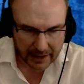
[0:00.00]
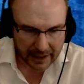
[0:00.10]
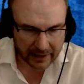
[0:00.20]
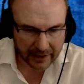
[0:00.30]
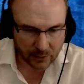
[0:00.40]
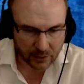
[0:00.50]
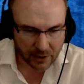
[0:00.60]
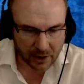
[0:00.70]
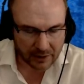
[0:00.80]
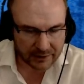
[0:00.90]
And they
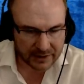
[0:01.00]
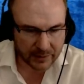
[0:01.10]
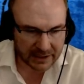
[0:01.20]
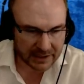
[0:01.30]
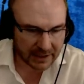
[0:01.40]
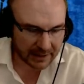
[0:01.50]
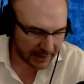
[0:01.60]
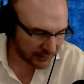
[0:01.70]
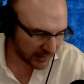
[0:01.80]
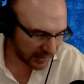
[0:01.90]
are often depicted in
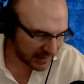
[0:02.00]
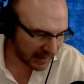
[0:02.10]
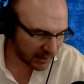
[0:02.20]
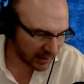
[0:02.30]
history as sitting